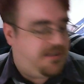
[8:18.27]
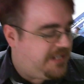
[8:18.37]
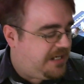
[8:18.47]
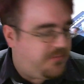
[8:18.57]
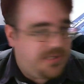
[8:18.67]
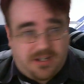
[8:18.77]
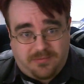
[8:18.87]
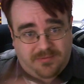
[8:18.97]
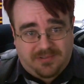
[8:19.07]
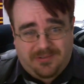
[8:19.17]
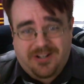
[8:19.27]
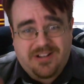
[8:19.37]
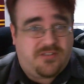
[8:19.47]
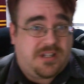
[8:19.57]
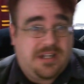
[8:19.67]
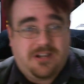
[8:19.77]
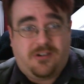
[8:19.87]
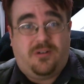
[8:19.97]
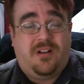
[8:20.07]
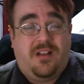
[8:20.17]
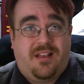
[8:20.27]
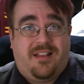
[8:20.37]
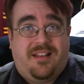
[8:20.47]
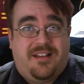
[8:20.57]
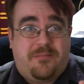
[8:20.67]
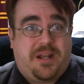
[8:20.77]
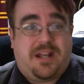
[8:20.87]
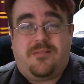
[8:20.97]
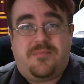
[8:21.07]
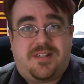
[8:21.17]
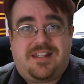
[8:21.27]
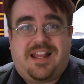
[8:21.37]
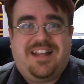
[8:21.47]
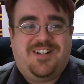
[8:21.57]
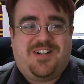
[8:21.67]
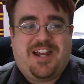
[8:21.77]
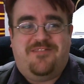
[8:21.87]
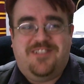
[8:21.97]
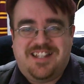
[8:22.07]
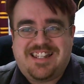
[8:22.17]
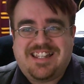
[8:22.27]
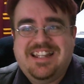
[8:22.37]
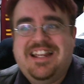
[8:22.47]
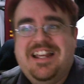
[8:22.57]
I've said we're not interested in your pin-ups and your covers.